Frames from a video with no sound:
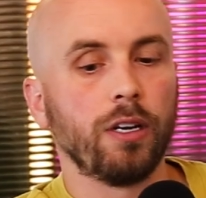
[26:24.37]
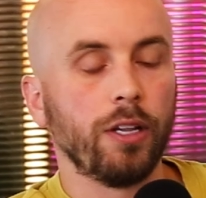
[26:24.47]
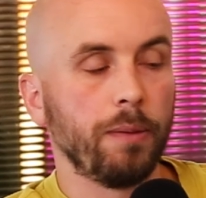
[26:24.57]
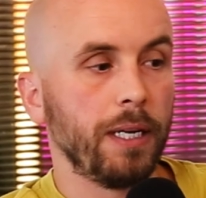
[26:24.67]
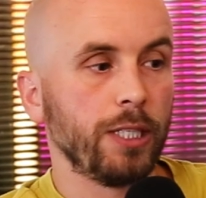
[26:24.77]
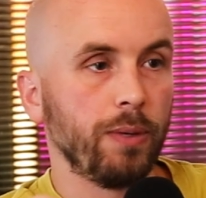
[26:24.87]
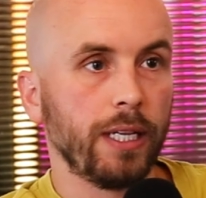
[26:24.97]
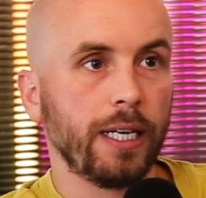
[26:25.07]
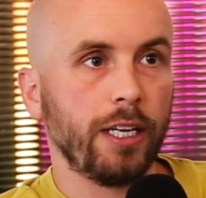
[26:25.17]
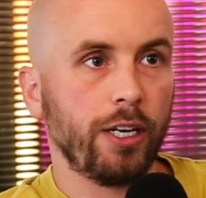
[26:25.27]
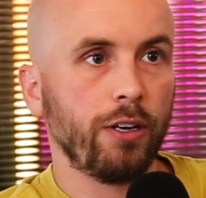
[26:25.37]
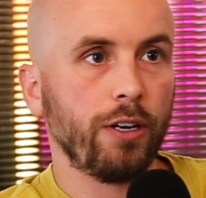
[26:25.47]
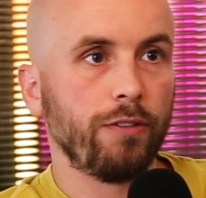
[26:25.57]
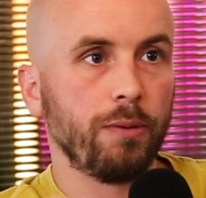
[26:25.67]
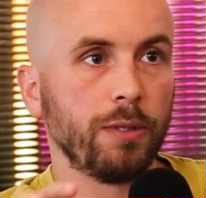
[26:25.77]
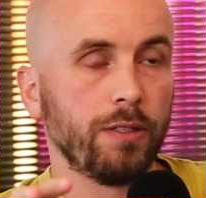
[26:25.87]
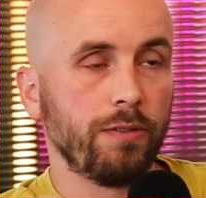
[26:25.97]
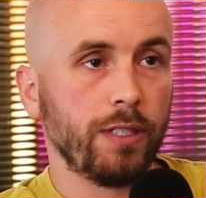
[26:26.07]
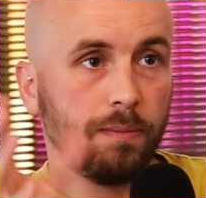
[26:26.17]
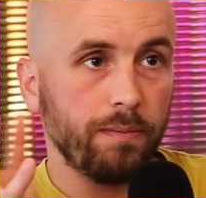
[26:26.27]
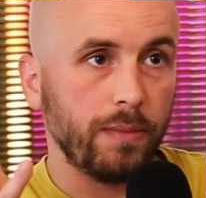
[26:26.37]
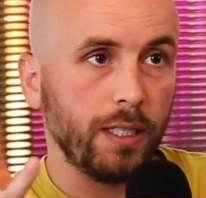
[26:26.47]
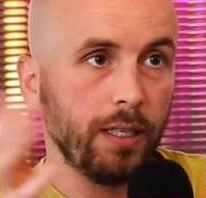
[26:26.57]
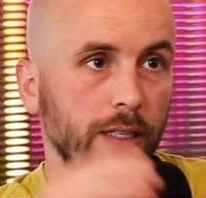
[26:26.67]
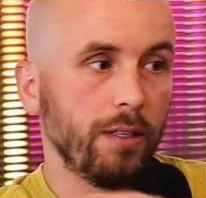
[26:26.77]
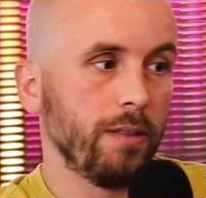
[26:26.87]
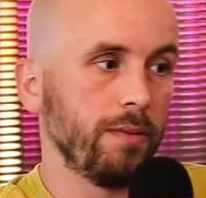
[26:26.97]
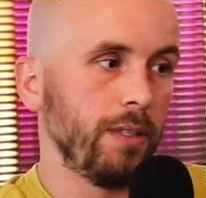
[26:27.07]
a lot of the places where they get the cocoa from, it's obviously, you know, they're not